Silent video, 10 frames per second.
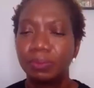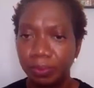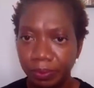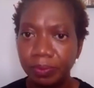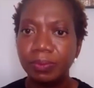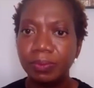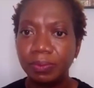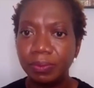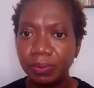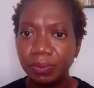the side
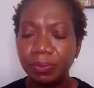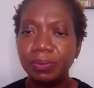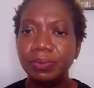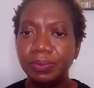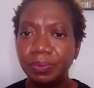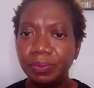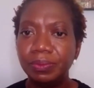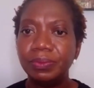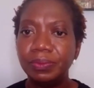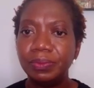hustle there, something
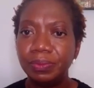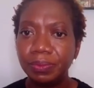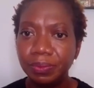that you build